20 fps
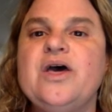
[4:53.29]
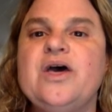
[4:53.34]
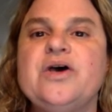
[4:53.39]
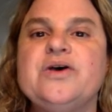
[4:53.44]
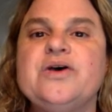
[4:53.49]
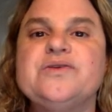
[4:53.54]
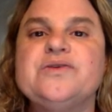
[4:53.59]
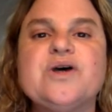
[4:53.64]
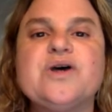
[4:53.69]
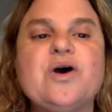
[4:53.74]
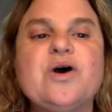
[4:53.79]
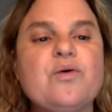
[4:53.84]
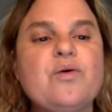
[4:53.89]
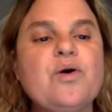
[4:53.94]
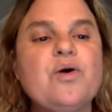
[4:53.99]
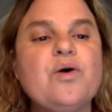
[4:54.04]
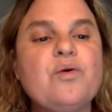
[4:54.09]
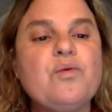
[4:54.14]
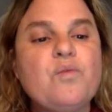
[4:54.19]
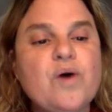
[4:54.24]
So
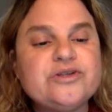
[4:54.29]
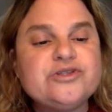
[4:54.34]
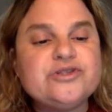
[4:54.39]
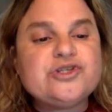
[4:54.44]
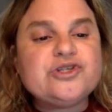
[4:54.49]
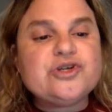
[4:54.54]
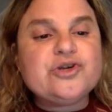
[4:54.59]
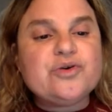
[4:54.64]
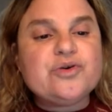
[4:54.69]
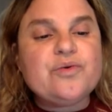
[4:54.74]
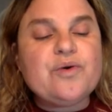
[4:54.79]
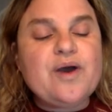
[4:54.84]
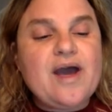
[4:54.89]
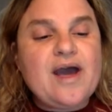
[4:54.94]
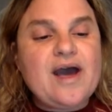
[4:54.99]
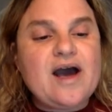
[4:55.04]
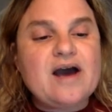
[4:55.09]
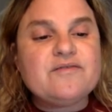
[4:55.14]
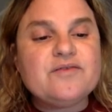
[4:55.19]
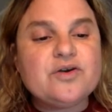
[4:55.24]
once you
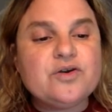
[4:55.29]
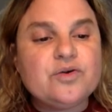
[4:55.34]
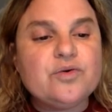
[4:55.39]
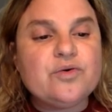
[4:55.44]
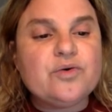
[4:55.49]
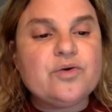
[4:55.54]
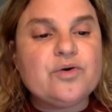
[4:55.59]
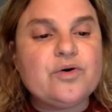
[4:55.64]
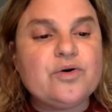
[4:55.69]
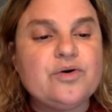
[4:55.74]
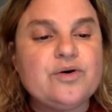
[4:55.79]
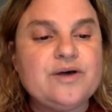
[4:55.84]
have a Google